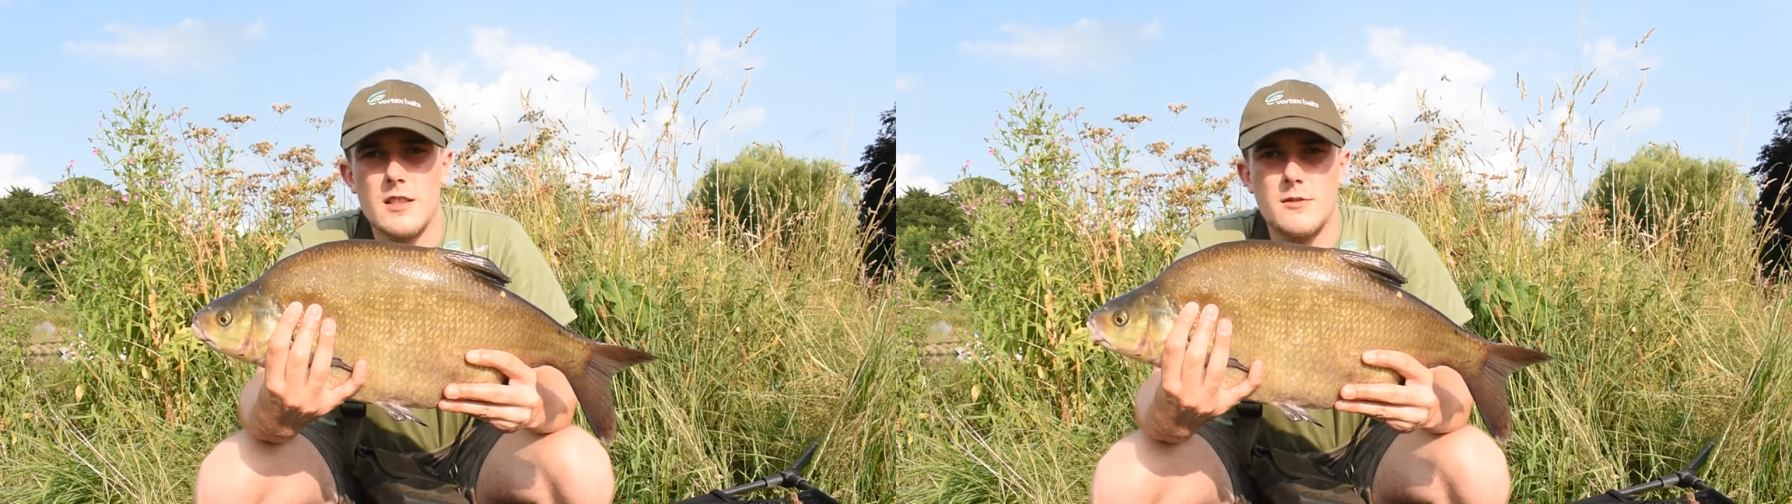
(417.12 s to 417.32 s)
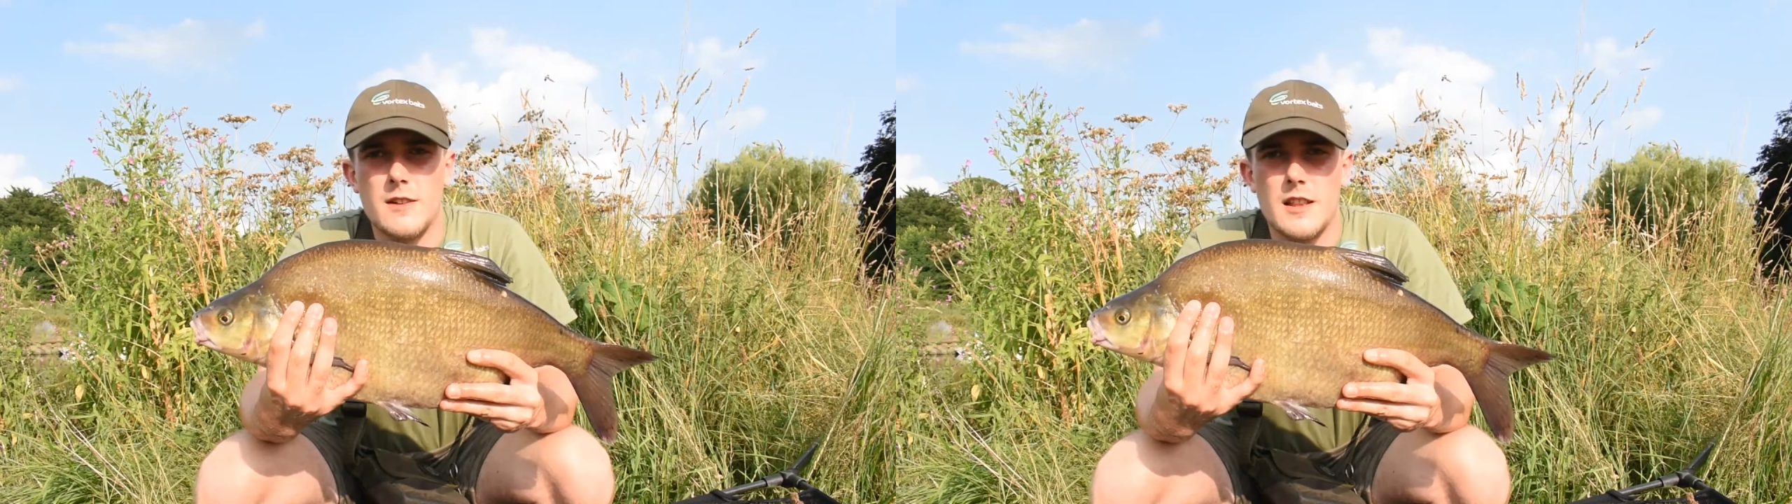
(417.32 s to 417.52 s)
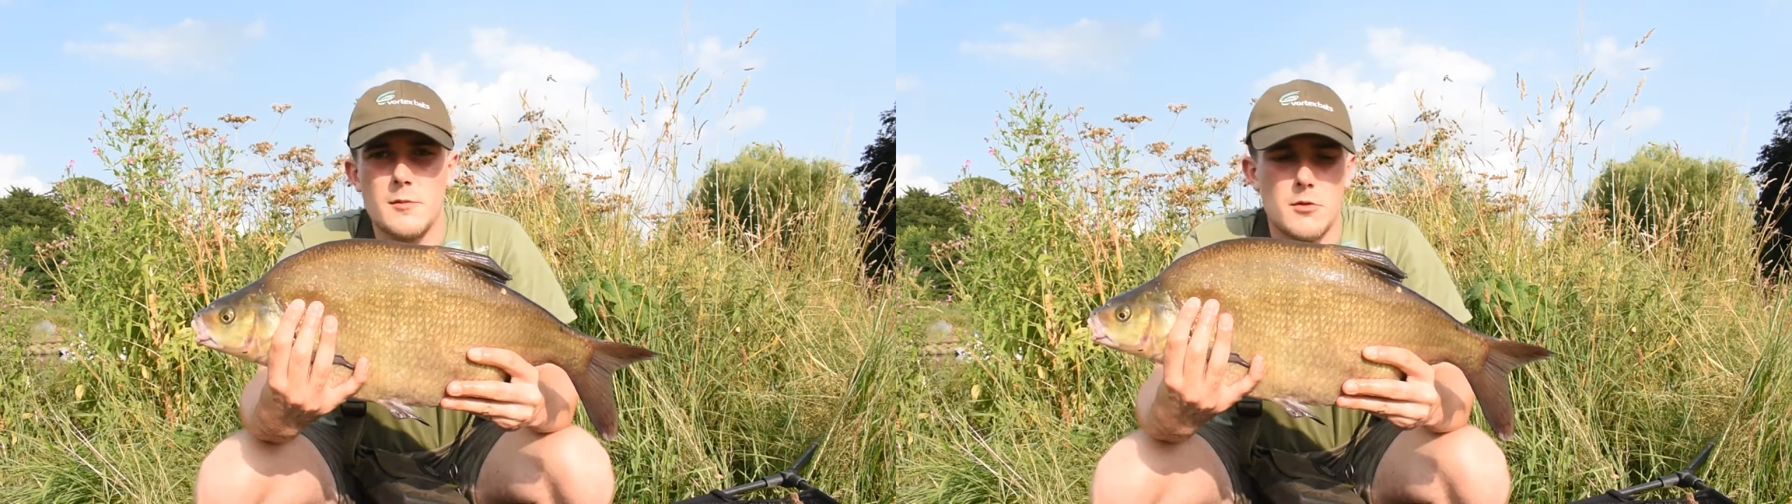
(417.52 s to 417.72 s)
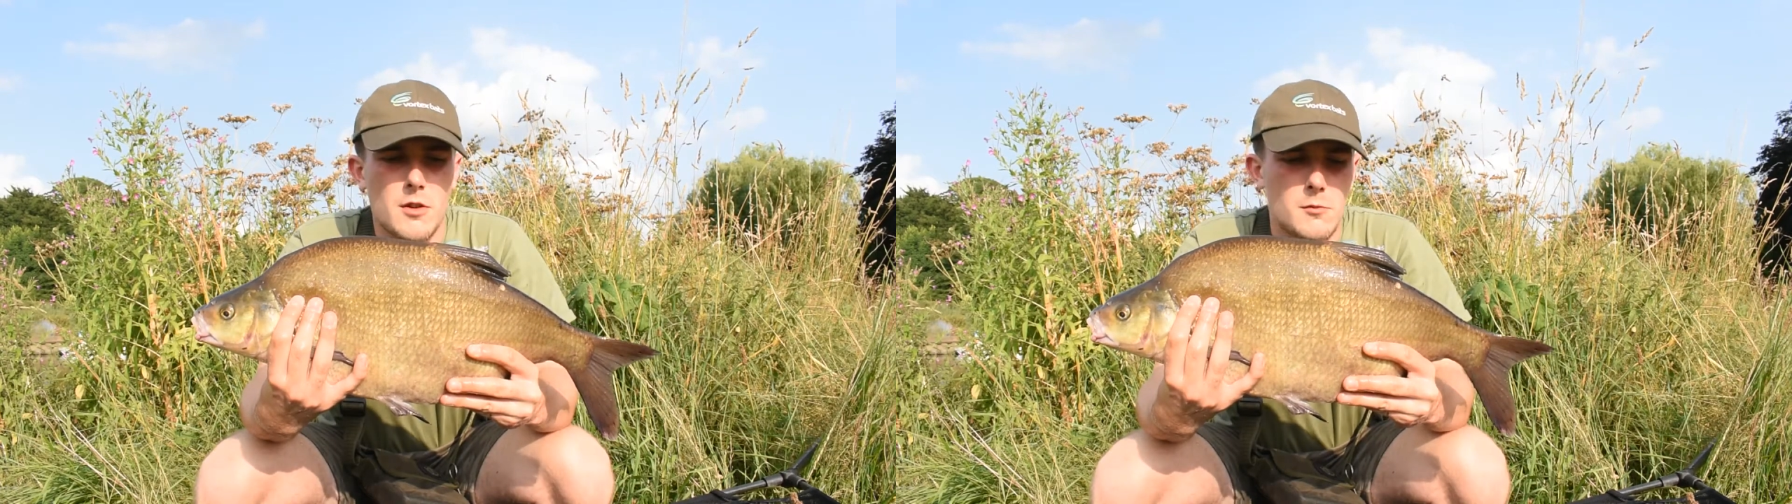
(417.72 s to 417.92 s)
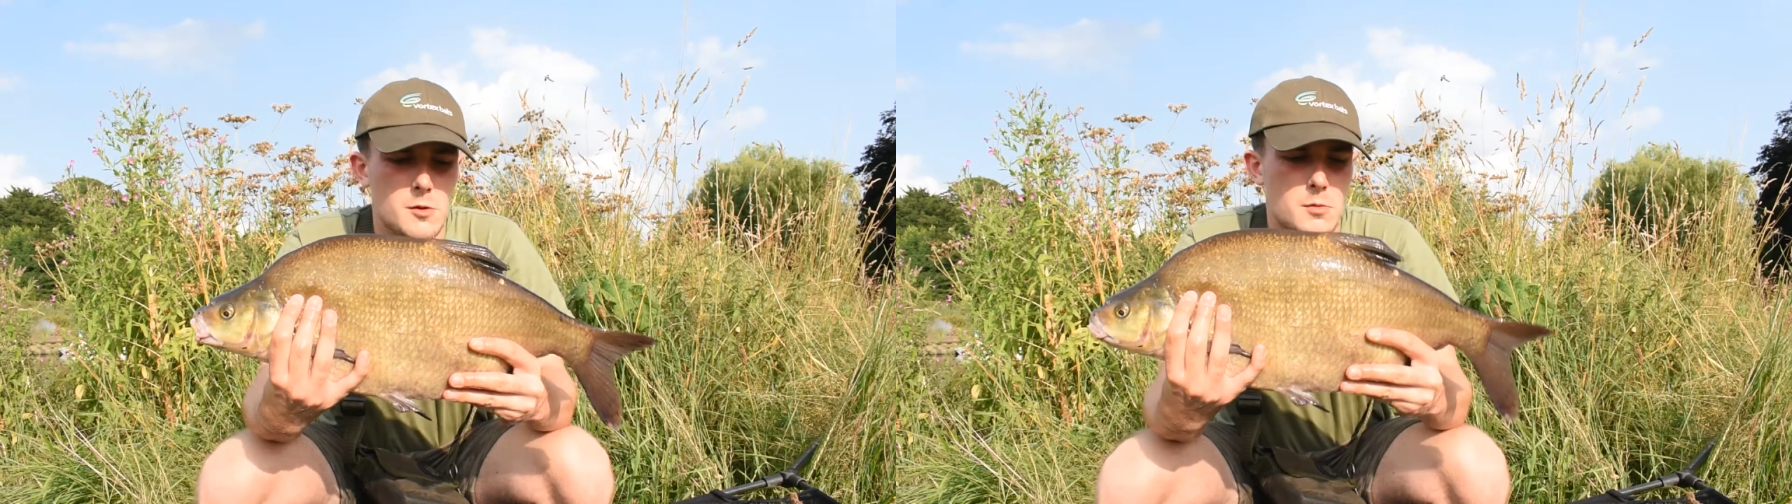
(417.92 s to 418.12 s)
in the fact that my
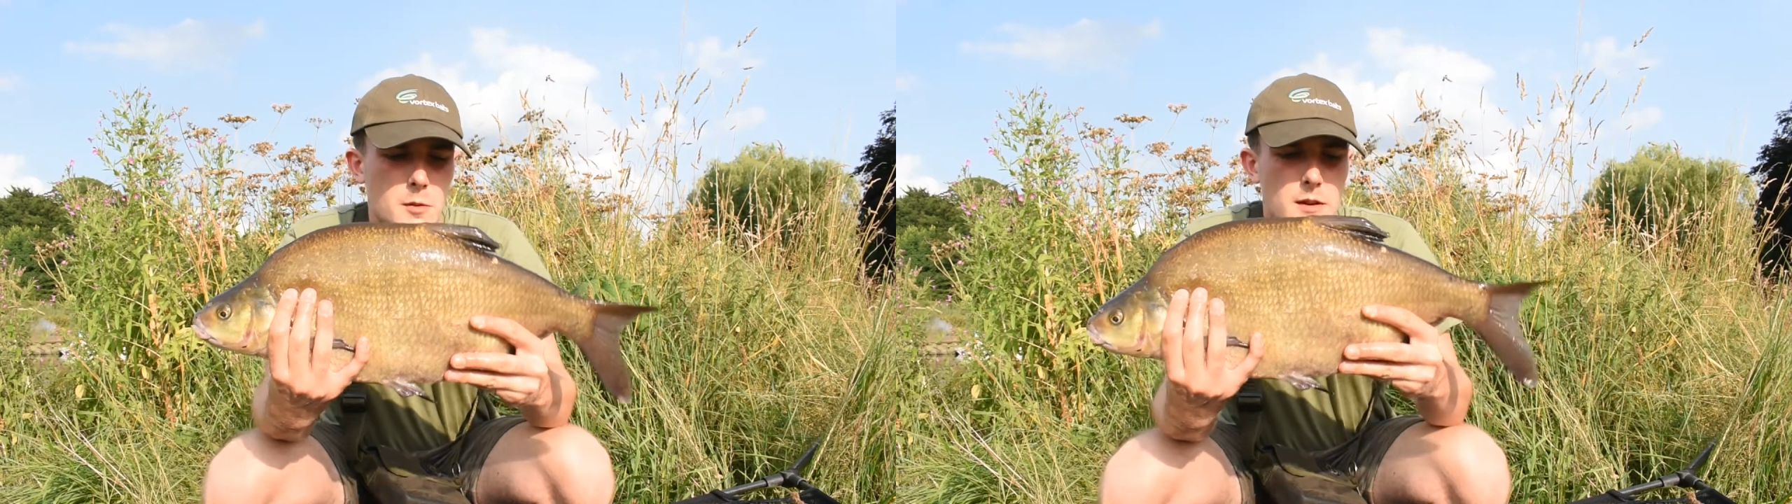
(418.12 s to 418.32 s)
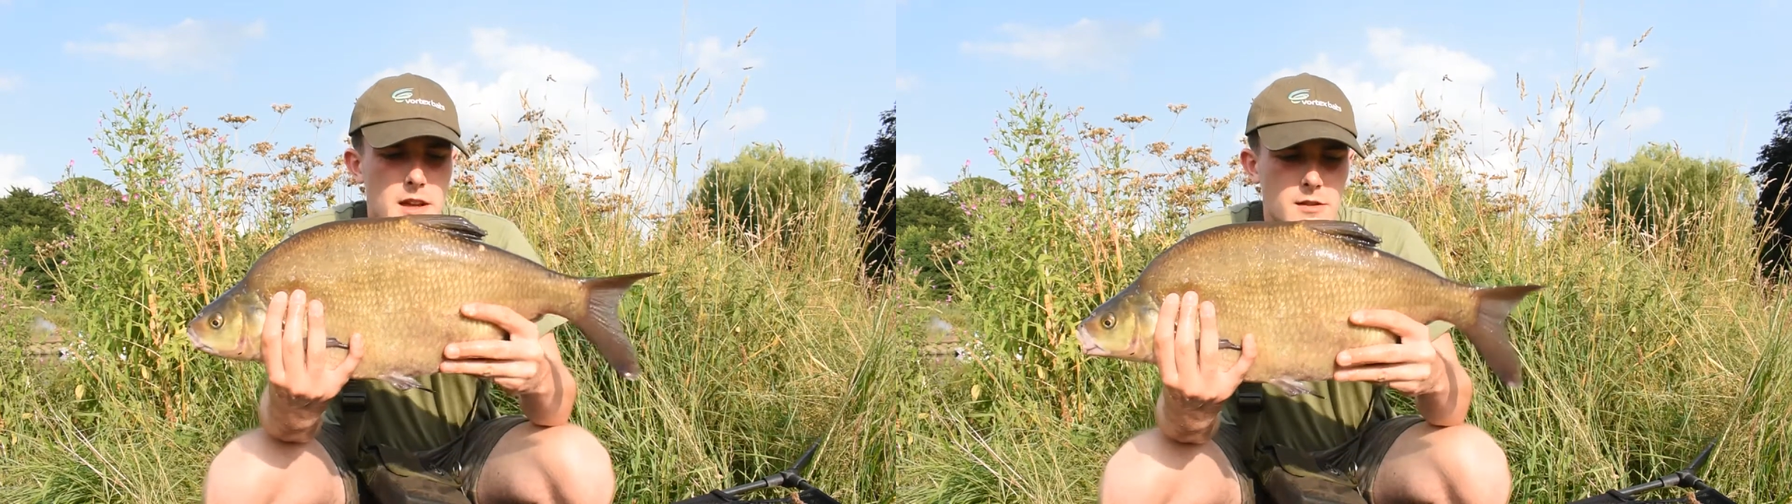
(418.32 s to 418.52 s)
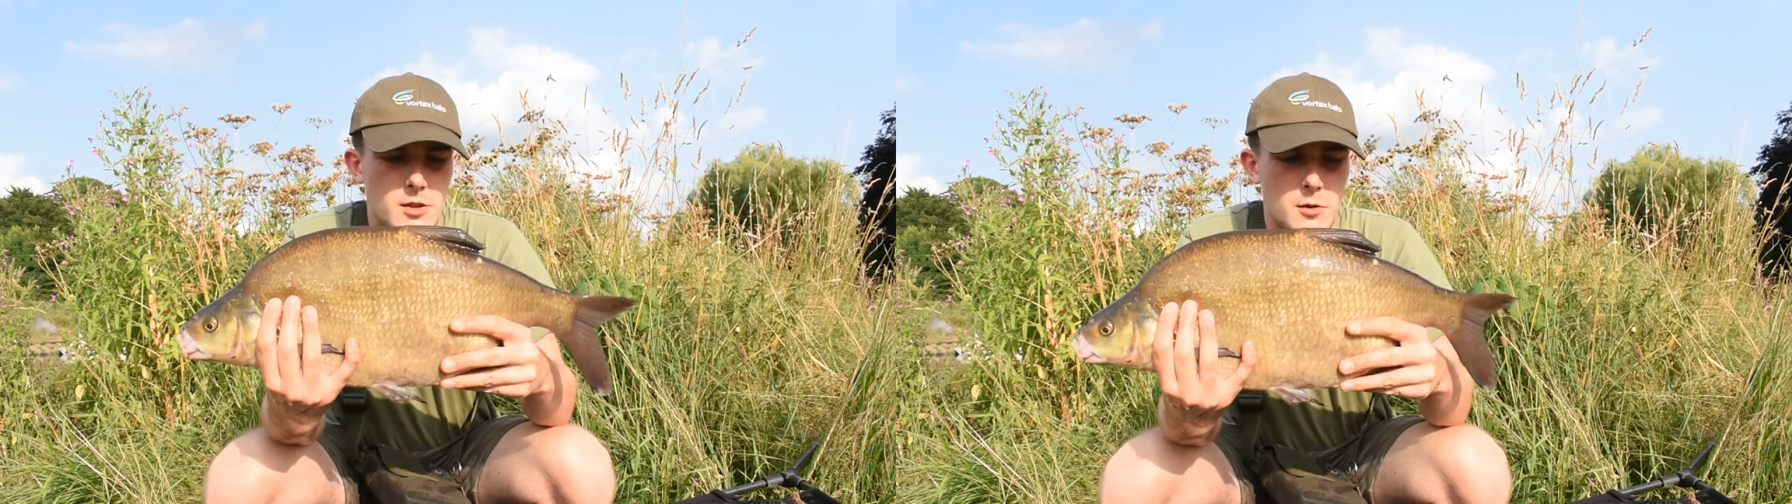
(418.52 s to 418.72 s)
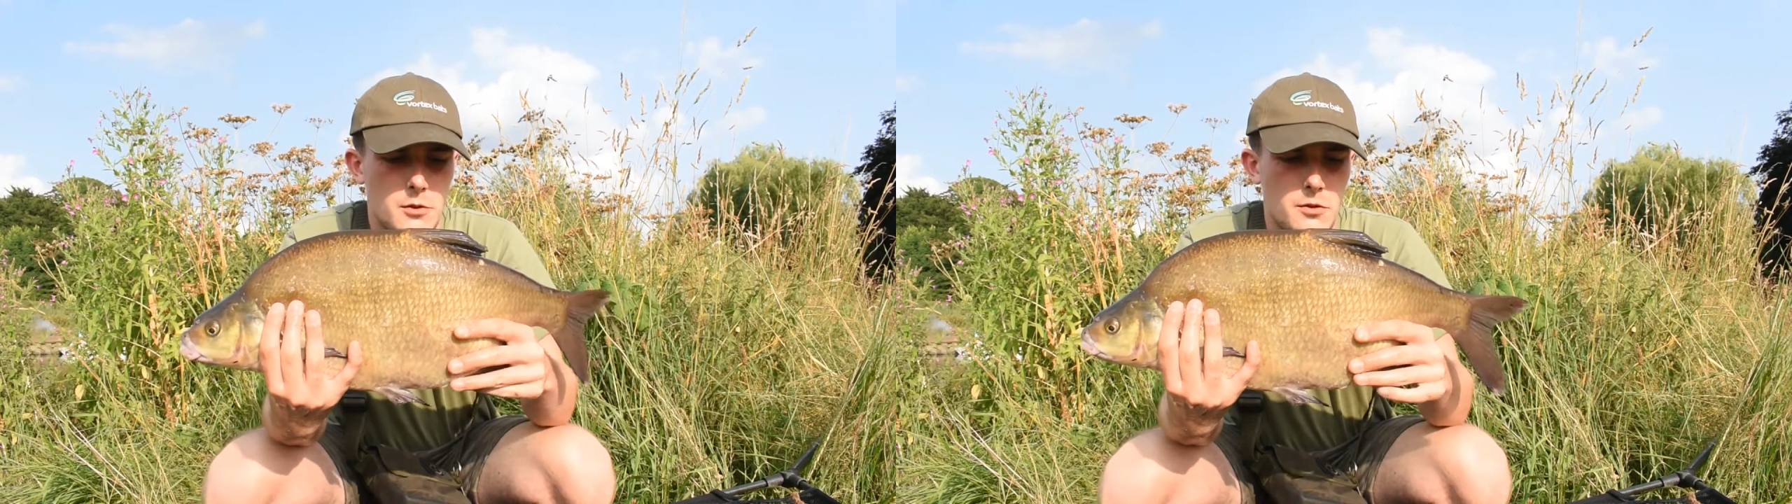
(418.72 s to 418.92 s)
rod was probably in 2 or